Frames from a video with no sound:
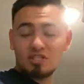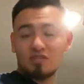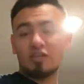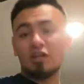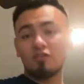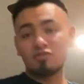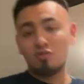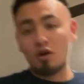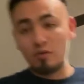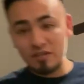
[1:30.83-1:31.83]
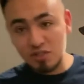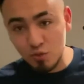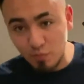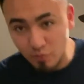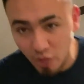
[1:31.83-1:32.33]
of colors are always
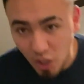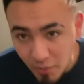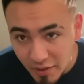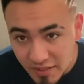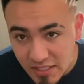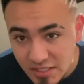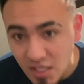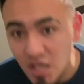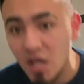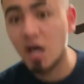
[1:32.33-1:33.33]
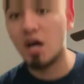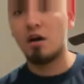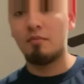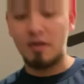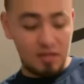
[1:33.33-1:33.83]
super bomb on these.
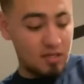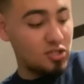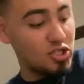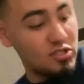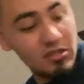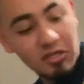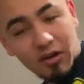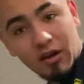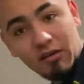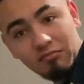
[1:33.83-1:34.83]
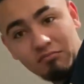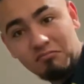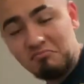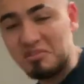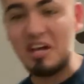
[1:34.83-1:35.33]
Um, and then just, you know,
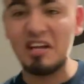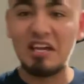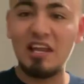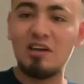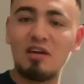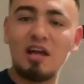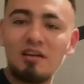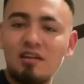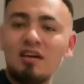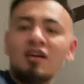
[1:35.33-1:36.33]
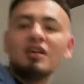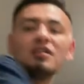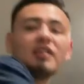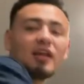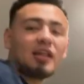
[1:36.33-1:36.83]
a lot of yellow, a lot of,
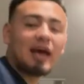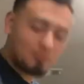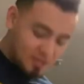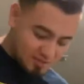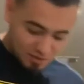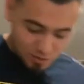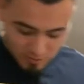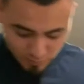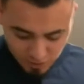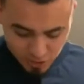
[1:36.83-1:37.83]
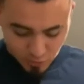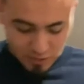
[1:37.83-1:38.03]
a lot of loudness to it, which is really